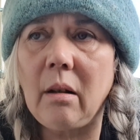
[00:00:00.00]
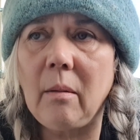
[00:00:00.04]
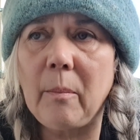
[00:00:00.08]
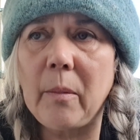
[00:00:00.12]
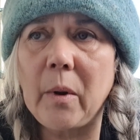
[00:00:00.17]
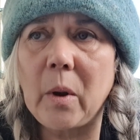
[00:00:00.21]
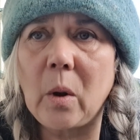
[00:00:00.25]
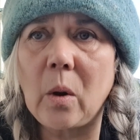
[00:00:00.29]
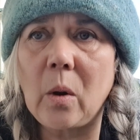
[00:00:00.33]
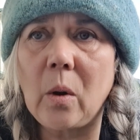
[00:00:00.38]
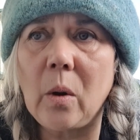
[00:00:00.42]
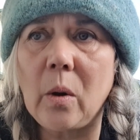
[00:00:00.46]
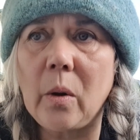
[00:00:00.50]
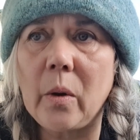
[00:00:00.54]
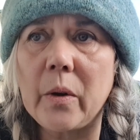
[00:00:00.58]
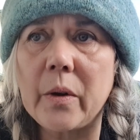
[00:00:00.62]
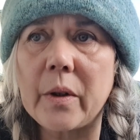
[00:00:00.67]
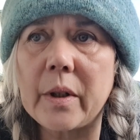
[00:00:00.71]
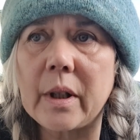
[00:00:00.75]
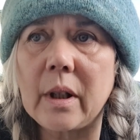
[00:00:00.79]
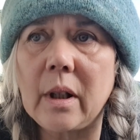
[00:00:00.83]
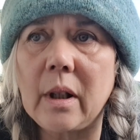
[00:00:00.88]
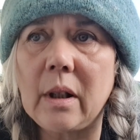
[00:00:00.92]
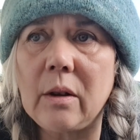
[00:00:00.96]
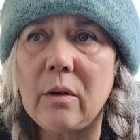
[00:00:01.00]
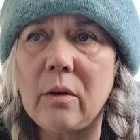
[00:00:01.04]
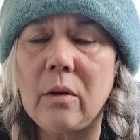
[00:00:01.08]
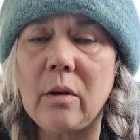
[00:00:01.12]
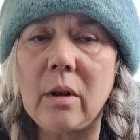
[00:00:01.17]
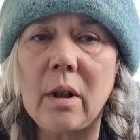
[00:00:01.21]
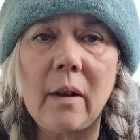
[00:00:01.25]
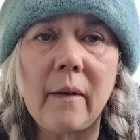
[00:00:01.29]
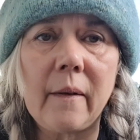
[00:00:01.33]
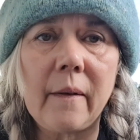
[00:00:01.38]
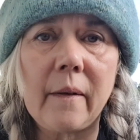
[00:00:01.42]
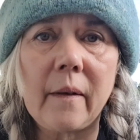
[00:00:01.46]
because I do
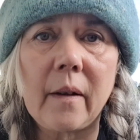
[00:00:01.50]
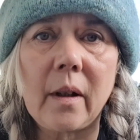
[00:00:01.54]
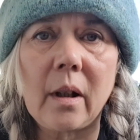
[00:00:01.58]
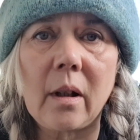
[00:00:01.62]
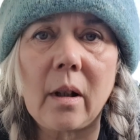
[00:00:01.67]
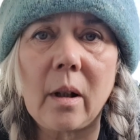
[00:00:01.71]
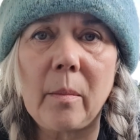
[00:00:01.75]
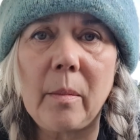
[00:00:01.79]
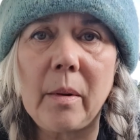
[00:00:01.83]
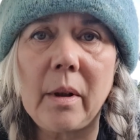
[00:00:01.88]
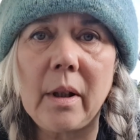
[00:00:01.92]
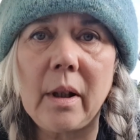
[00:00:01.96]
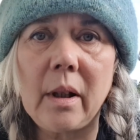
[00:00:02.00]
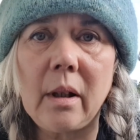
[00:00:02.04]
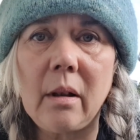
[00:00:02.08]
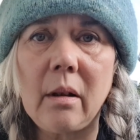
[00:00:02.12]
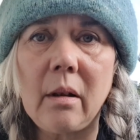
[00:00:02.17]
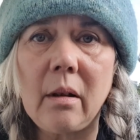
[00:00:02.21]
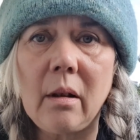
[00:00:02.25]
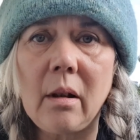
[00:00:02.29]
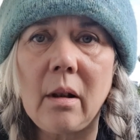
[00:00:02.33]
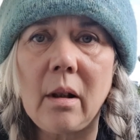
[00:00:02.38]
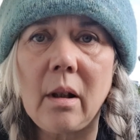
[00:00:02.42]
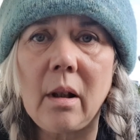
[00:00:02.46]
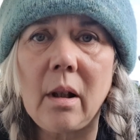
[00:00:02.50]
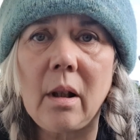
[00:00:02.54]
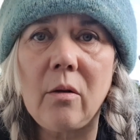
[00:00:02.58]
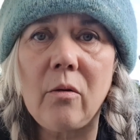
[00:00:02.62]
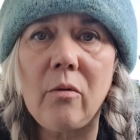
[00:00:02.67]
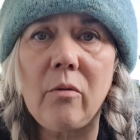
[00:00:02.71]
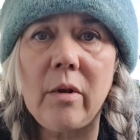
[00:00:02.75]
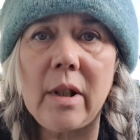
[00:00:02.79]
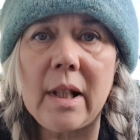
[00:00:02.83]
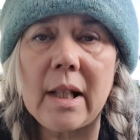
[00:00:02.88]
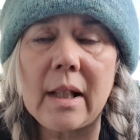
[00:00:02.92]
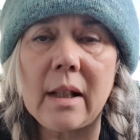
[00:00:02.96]
have a couple of
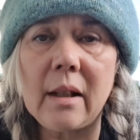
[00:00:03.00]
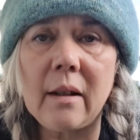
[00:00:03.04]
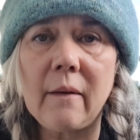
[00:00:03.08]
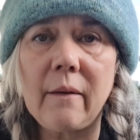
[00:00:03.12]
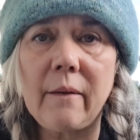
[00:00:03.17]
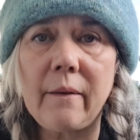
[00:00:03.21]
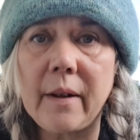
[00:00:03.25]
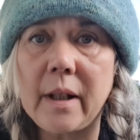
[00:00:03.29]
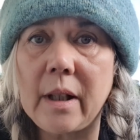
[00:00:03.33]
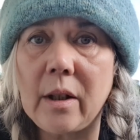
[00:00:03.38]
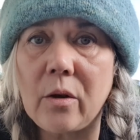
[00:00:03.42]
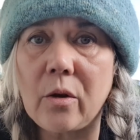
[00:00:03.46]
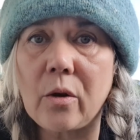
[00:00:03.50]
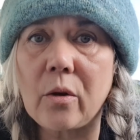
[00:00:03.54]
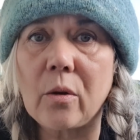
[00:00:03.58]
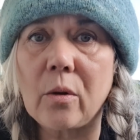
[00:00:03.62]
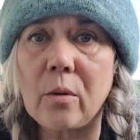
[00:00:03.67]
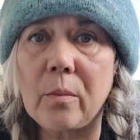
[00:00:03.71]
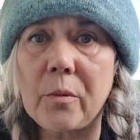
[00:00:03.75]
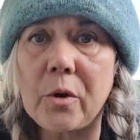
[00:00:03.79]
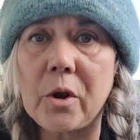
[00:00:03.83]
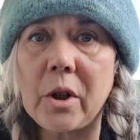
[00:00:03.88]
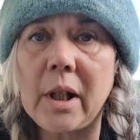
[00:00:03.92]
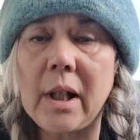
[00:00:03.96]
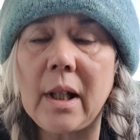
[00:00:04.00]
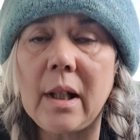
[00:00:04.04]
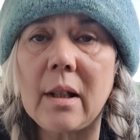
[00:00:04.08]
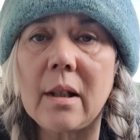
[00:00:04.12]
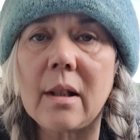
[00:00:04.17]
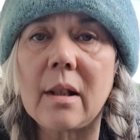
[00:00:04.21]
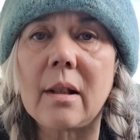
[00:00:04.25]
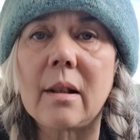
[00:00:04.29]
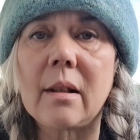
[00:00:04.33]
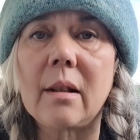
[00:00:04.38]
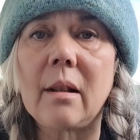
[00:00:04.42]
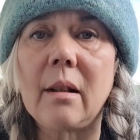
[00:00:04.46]
recent finished
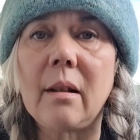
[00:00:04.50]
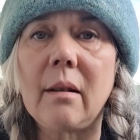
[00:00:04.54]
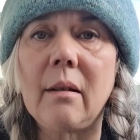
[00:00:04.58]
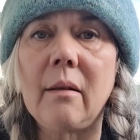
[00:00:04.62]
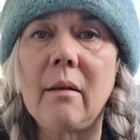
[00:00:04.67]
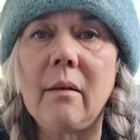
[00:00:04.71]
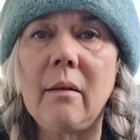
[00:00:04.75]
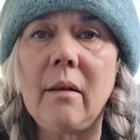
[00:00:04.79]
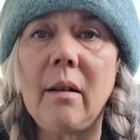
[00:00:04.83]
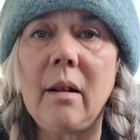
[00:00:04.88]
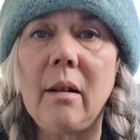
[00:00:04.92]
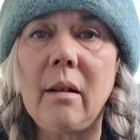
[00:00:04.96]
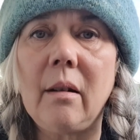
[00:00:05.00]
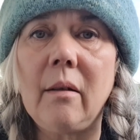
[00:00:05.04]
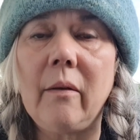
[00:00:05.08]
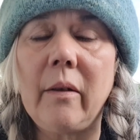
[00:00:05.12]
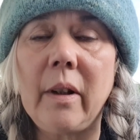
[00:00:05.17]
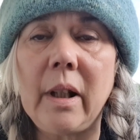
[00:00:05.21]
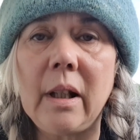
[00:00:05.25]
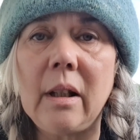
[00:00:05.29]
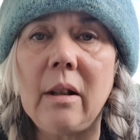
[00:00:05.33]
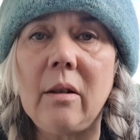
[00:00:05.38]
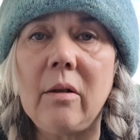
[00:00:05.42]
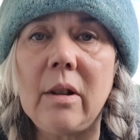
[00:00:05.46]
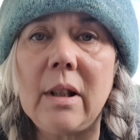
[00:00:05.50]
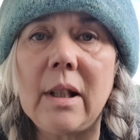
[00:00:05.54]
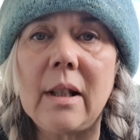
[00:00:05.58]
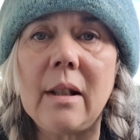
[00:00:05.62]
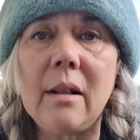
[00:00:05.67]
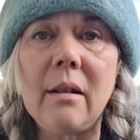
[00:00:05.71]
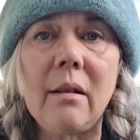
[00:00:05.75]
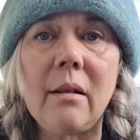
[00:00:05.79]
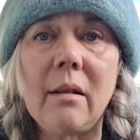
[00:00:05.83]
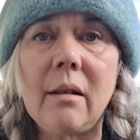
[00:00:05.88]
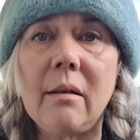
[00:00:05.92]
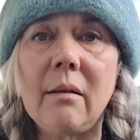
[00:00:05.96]
objects, very
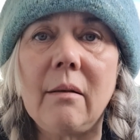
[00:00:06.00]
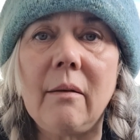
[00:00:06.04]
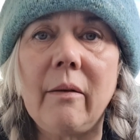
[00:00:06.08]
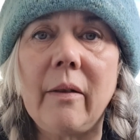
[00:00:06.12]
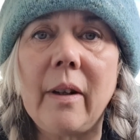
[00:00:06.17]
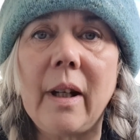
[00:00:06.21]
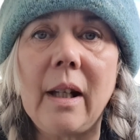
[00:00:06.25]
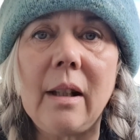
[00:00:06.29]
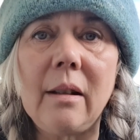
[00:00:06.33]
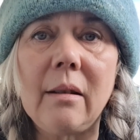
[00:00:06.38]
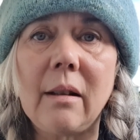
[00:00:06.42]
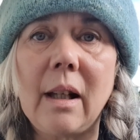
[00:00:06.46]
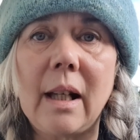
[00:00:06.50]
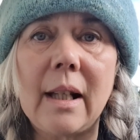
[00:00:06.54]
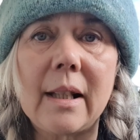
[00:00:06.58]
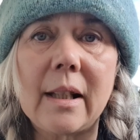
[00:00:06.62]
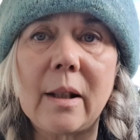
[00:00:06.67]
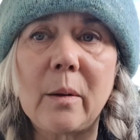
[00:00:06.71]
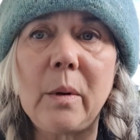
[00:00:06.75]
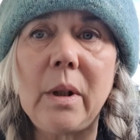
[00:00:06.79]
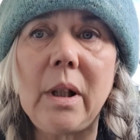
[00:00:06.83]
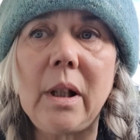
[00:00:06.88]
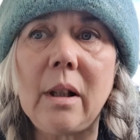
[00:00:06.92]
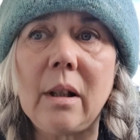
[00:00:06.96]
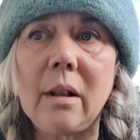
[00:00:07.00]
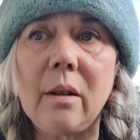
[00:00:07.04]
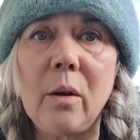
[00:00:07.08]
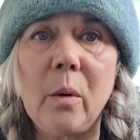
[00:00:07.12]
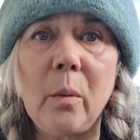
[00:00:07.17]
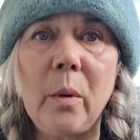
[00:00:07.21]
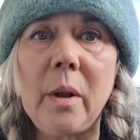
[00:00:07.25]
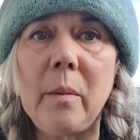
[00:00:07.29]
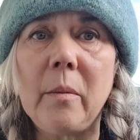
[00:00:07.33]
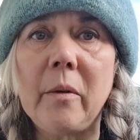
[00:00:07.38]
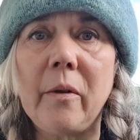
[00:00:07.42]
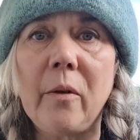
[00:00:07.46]
recent, in fact last week and the
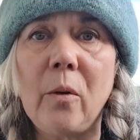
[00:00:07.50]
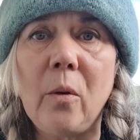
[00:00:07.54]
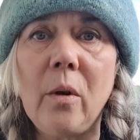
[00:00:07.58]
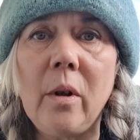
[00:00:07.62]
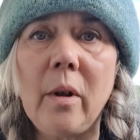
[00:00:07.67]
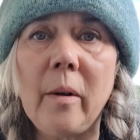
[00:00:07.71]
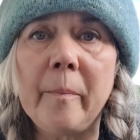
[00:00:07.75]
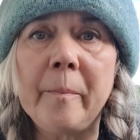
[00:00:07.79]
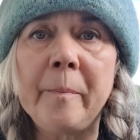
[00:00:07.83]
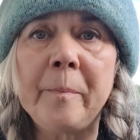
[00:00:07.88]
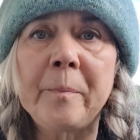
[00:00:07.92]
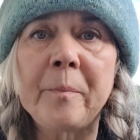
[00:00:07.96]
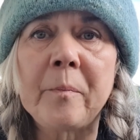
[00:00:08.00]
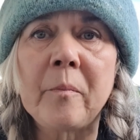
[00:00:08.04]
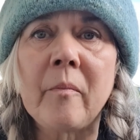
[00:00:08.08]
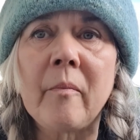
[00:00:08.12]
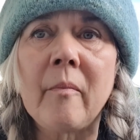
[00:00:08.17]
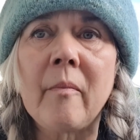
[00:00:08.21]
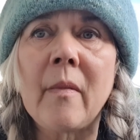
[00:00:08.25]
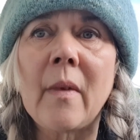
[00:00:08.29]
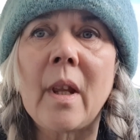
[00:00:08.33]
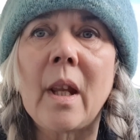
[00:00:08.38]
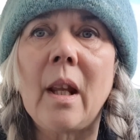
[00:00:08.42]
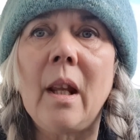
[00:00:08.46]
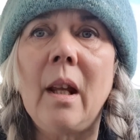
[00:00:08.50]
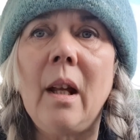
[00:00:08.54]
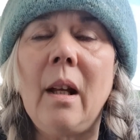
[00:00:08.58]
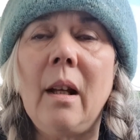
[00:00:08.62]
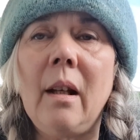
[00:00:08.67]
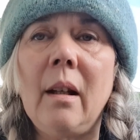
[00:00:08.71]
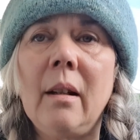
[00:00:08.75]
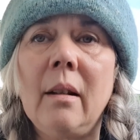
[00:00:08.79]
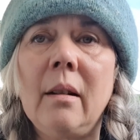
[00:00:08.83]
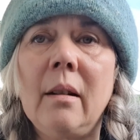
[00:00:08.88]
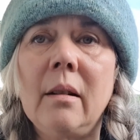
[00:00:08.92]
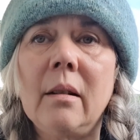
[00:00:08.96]
week before,
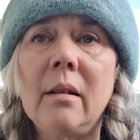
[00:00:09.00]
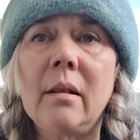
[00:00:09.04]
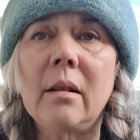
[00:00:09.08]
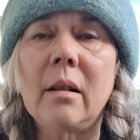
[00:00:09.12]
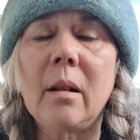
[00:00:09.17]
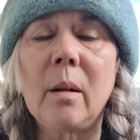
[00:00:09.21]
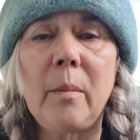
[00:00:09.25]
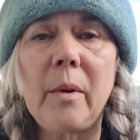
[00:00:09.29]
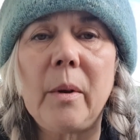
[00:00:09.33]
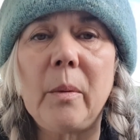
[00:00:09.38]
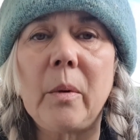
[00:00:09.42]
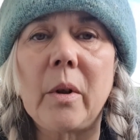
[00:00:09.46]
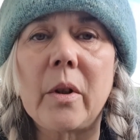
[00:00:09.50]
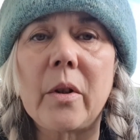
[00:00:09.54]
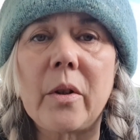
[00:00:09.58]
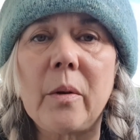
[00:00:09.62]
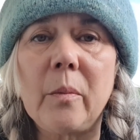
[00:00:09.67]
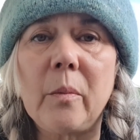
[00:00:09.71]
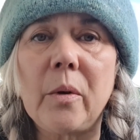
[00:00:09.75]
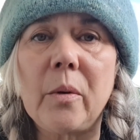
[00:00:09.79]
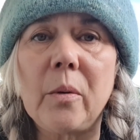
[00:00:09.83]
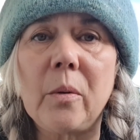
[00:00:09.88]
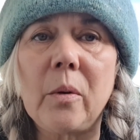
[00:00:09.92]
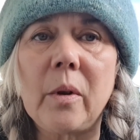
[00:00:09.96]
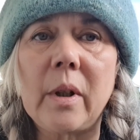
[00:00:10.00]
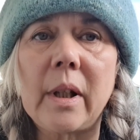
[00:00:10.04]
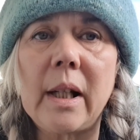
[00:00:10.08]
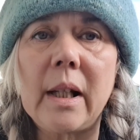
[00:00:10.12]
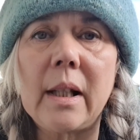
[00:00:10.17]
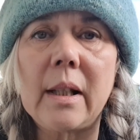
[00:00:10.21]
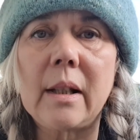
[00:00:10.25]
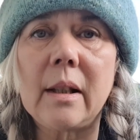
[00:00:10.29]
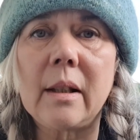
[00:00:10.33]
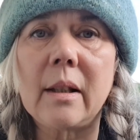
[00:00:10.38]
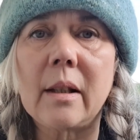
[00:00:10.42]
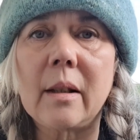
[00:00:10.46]
and a couple of works in
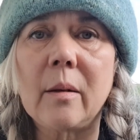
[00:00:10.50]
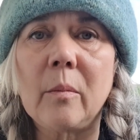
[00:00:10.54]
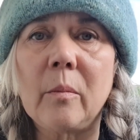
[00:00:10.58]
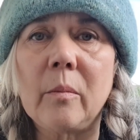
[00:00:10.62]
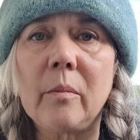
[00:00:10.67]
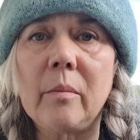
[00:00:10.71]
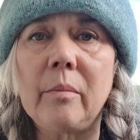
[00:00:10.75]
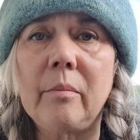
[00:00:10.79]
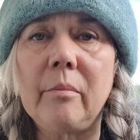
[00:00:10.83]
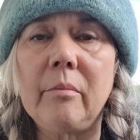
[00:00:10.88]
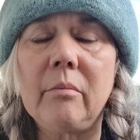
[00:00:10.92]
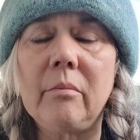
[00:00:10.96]
progress and some